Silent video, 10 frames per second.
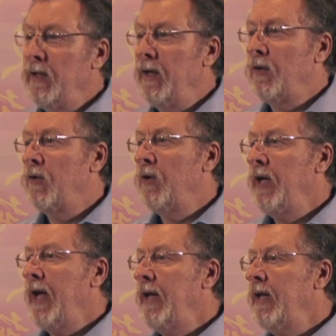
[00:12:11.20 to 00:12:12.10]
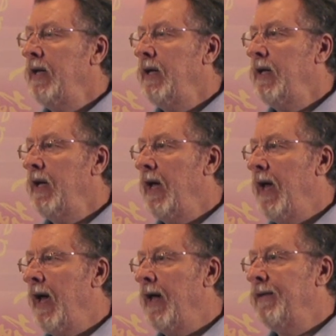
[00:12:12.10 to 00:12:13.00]
Now, creating
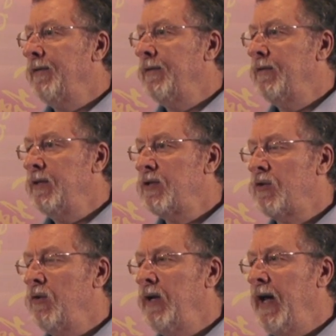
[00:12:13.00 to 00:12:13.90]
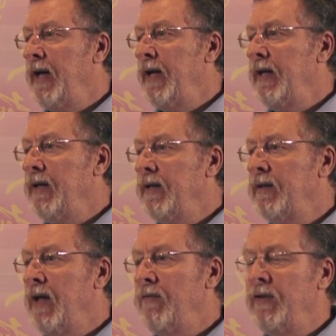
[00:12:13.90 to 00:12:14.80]
and discreating
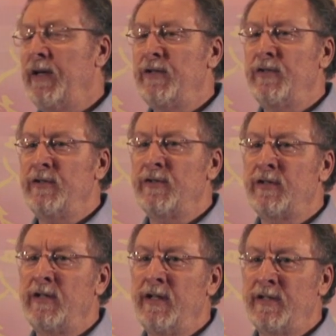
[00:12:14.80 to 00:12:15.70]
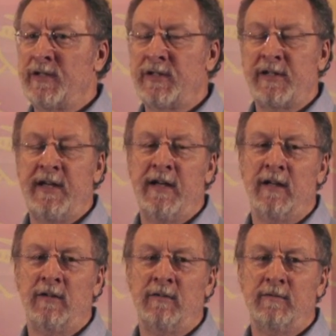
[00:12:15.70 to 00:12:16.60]
definitions is a
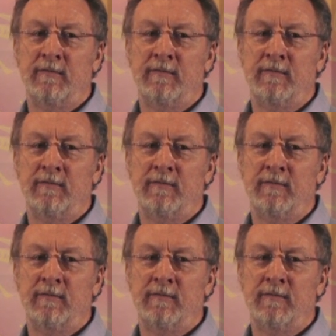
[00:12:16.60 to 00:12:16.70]
skill.